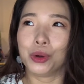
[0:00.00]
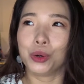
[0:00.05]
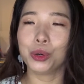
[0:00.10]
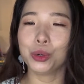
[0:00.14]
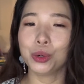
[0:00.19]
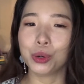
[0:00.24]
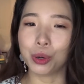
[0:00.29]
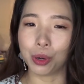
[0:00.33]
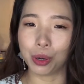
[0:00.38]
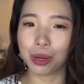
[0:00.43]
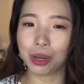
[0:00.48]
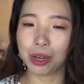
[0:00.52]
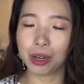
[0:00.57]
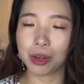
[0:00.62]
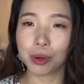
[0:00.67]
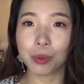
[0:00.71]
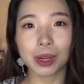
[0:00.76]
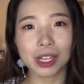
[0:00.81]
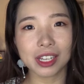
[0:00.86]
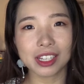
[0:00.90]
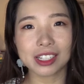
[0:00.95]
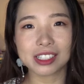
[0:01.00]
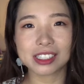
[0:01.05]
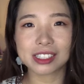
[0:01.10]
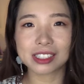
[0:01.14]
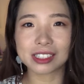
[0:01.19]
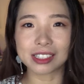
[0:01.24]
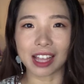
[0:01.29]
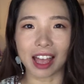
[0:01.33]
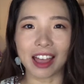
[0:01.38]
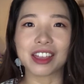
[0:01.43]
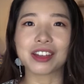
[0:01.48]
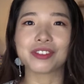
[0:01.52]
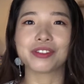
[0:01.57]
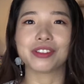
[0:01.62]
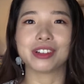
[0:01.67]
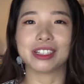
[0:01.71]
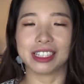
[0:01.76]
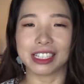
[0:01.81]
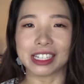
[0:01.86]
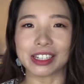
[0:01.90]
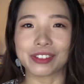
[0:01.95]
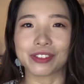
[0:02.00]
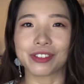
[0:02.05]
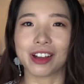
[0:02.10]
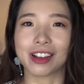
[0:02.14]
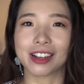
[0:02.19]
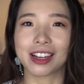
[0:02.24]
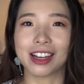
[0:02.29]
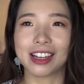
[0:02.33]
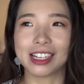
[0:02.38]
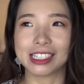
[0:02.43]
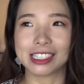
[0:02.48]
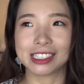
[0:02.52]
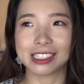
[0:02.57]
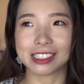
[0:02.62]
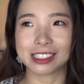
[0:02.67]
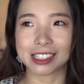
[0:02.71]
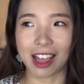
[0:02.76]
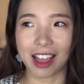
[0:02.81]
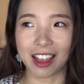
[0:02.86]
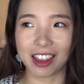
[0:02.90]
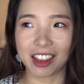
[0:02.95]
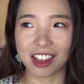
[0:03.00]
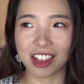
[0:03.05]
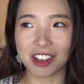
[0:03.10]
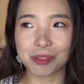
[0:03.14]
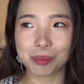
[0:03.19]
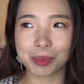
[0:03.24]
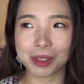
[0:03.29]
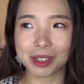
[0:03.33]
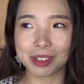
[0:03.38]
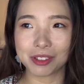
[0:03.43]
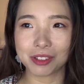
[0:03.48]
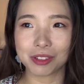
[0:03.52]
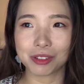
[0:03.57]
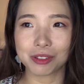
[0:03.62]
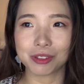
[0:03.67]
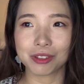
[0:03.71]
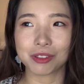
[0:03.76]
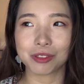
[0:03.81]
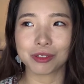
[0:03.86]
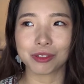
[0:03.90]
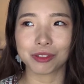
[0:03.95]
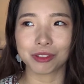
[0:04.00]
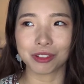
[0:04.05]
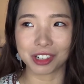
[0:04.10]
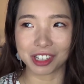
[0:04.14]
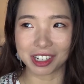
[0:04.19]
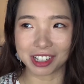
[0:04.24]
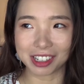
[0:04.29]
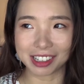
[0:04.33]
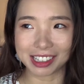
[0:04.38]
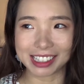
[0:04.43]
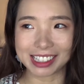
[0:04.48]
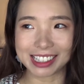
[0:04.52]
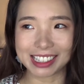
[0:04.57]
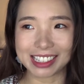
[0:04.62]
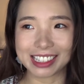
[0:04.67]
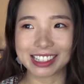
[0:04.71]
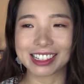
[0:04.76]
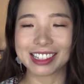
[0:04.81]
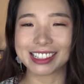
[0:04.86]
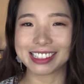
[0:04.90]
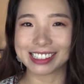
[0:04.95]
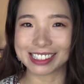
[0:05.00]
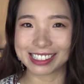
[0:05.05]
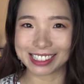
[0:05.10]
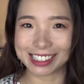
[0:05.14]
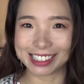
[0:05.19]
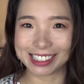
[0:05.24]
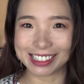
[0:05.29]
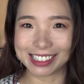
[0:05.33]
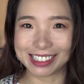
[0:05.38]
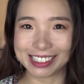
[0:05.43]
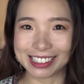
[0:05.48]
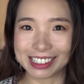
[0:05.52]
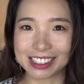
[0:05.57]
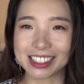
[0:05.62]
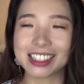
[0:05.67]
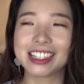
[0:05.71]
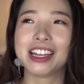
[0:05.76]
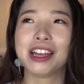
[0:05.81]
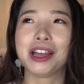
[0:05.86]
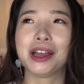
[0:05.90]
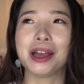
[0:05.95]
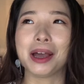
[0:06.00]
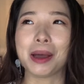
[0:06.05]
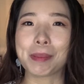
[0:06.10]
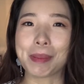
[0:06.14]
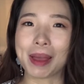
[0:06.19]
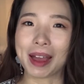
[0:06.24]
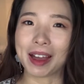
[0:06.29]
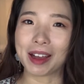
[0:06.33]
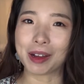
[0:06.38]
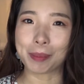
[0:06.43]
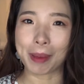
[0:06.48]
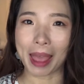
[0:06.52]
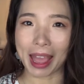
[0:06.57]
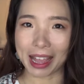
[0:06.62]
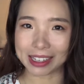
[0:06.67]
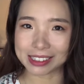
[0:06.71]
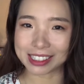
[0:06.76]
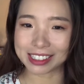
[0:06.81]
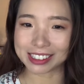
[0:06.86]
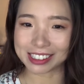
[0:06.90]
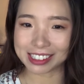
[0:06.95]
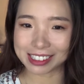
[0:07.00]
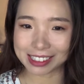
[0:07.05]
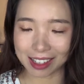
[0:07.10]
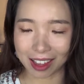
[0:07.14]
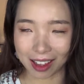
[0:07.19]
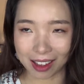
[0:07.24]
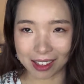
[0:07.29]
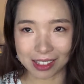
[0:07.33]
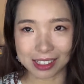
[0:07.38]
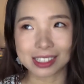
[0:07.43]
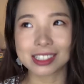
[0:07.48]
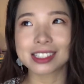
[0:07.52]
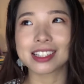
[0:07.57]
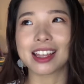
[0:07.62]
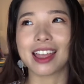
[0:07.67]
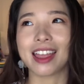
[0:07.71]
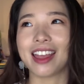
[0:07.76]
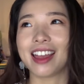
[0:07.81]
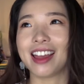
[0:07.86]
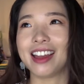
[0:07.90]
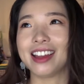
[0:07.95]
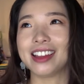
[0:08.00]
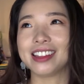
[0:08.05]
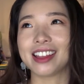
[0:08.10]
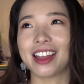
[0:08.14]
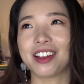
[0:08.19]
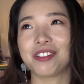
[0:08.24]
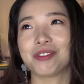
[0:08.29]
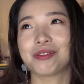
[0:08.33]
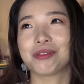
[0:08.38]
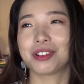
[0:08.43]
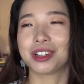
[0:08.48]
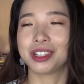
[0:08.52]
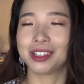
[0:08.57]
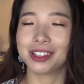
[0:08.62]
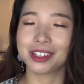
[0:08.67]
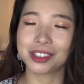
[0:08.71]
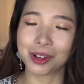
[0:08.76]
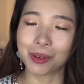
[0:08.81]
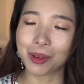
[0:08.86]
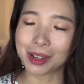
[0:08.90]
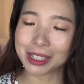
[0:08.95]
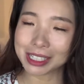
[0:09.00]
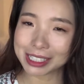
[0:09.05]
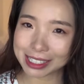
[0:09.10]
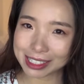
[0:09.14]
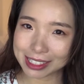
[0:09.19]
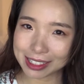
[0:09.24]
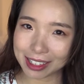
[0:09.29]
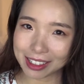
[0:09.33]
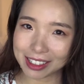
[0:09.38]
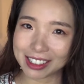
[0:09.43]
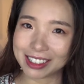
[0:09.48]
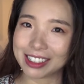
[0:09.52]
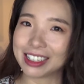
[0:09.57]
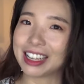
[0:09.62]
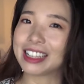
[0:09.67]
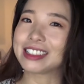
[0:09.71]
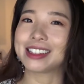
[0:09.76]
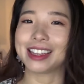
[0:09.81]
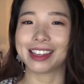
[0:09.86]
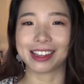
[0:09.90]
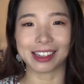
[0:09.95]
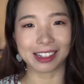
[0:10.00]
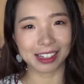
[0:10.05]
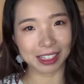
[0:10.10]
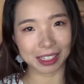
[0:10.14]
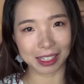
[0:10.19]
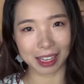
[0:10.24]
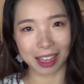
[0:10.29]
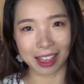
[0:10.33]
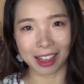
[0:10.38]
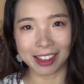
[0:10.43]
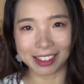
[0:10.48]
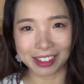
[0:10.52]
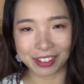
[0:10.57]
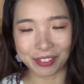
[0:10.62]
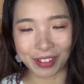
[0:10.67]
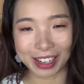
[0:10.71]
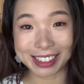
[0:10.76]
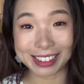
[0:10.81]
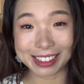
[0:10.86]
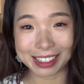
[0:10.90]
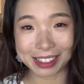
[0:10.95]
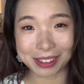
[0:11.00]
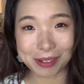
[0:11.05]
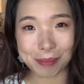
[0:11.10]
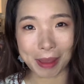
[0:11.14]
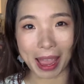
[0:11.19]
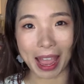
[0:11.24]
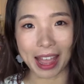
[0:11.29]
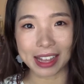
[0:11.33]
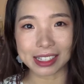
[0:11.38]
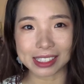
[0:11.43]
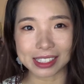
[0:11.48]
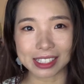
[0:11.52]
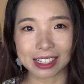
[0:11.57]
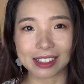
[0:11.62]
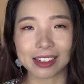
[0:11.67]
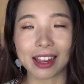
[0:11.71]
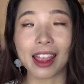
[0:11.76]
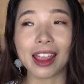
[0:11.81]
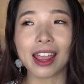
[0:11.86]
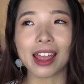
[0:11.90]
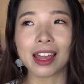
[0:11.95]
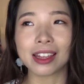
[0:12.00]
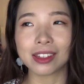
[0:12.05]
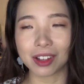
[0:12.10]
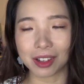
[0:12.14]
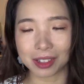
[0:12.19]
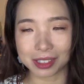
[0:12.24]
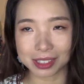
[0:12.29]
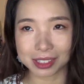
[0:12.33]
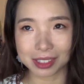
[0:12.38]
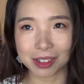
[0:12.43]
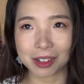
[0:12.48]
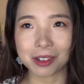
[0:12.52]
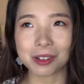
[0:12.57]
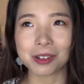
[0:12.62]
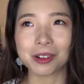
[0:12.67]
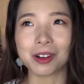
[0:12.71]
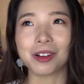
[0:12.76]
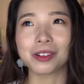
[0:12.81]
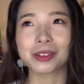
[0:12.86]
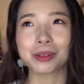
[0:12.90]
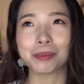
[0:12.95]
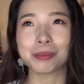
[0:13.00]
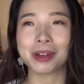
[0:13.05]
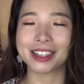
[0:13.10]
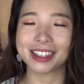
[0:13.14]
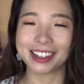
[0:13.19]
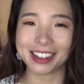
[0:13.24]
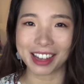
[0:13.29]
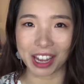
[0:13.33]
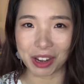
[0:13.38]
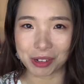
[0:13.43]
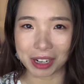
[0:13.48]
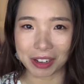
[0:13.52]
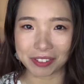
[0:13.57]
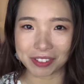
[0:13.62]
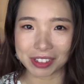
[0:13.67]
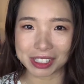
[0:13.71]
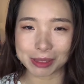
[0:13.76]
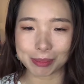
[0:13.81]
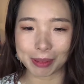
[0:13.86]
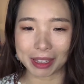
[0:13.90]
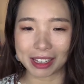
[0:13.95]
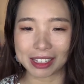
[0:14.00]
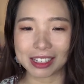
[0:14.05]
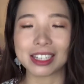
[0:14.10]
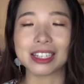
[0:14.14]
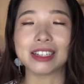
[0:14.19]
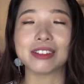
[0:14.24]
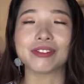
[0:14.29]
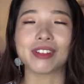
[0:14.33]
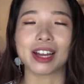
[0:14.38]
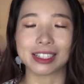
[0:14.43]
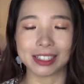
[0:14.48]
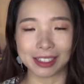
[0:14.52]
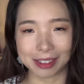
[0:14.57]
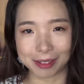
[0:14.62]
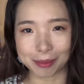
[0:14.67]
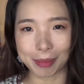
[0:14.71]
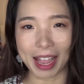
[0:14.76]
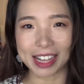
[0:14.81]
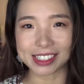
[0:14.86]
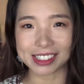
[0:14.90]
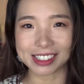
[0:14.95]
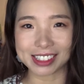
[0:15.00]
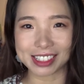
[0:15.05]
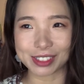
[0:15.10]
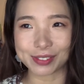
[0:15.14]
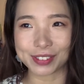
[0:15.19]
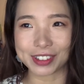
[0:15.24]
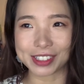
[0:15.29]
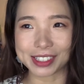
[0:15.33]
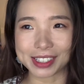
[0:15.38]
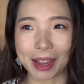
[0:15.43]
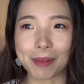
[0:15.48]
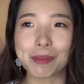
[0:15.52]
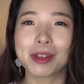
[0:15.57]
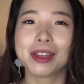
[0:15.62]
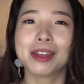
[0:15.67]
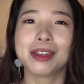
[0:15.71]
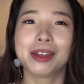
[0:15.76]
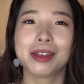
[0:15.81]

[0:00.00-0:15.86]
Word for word: whew, what a sigh of relief because I have been really concerned about passing this test and I really don't want to study and take it again if I didn't pass it and also all the money I would have to spend if I didn't pass it this first time.